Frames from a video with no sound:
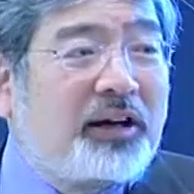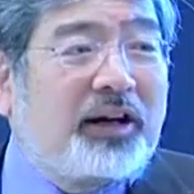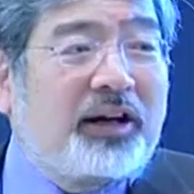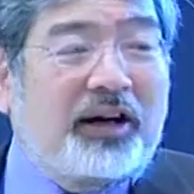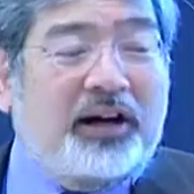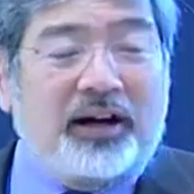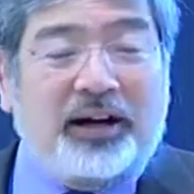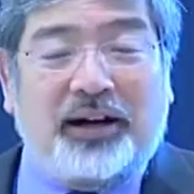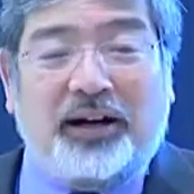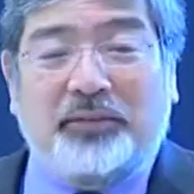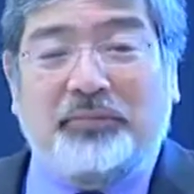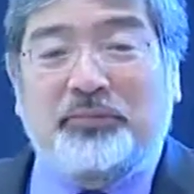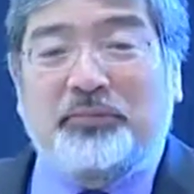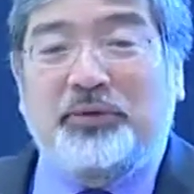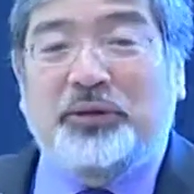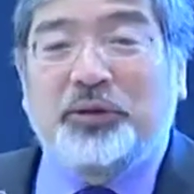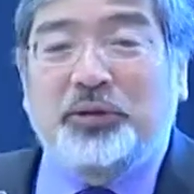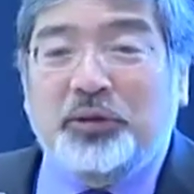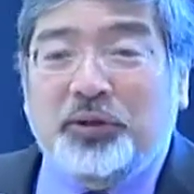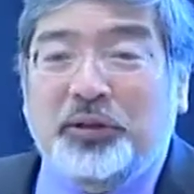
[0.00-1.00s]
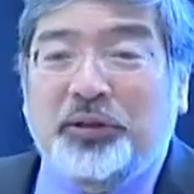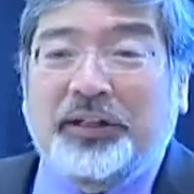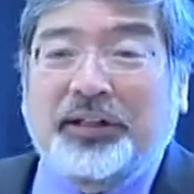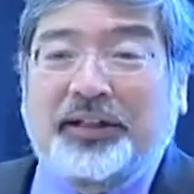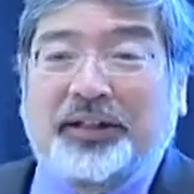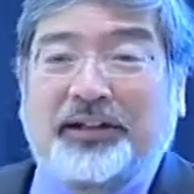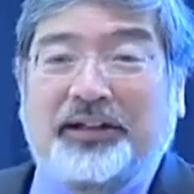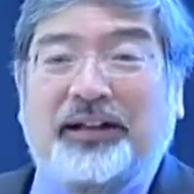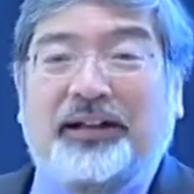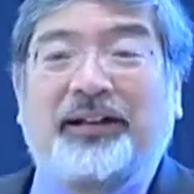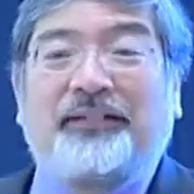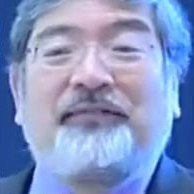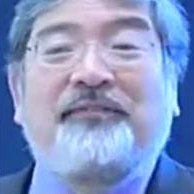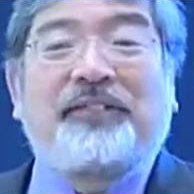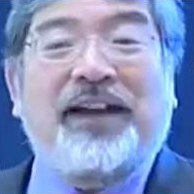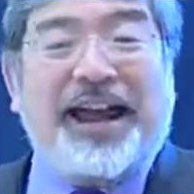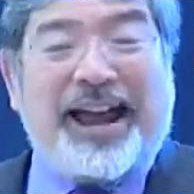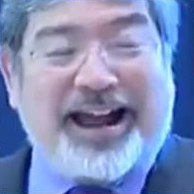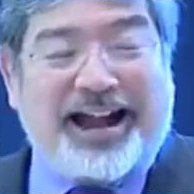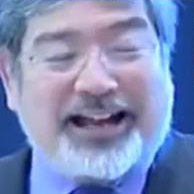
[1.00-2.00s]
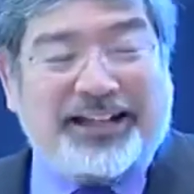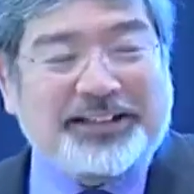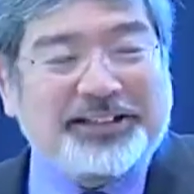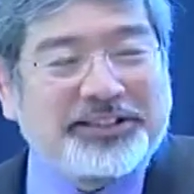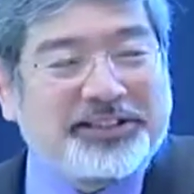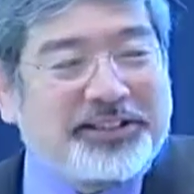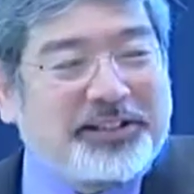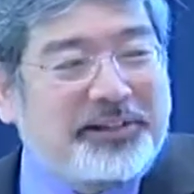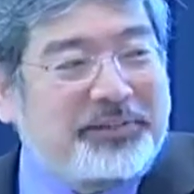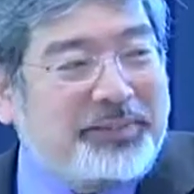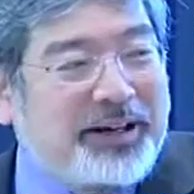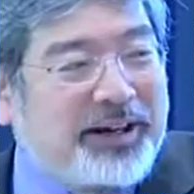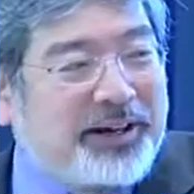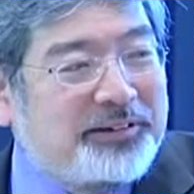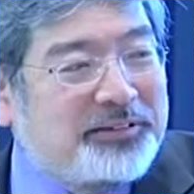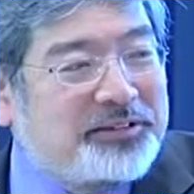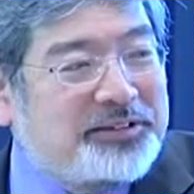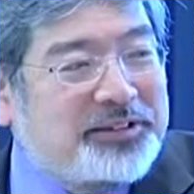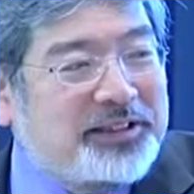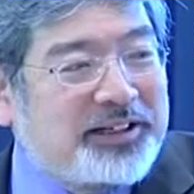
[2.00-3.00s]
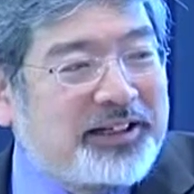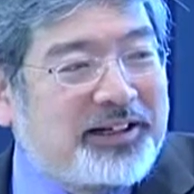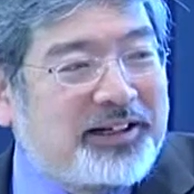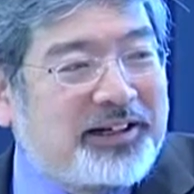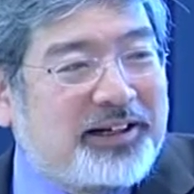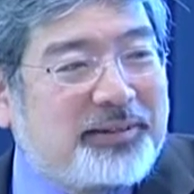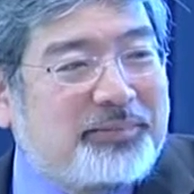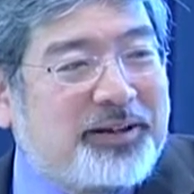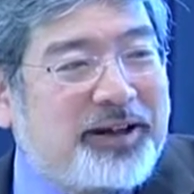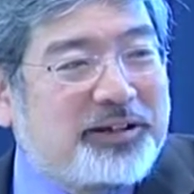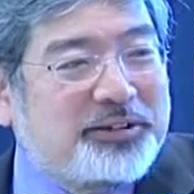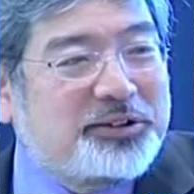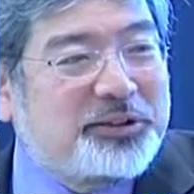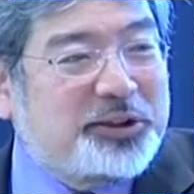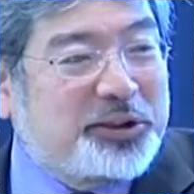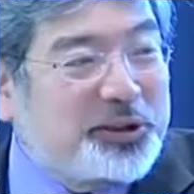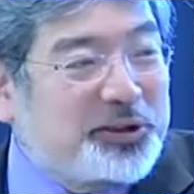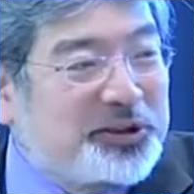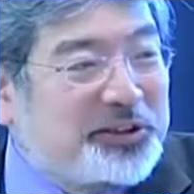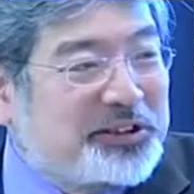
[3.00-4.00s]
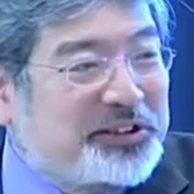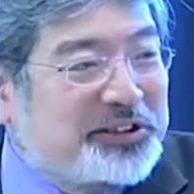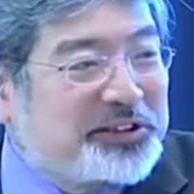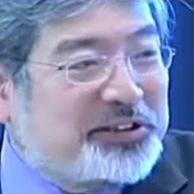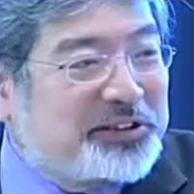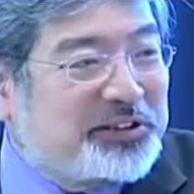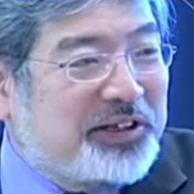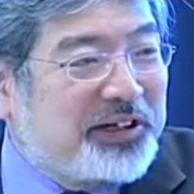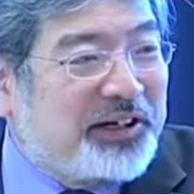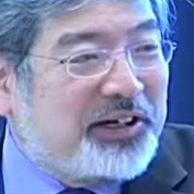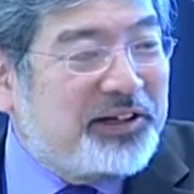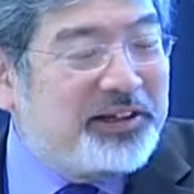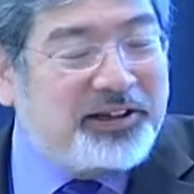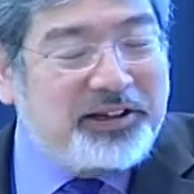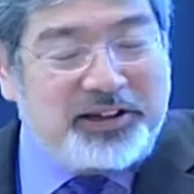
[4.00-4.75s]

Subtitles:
We're learning fast about securities law.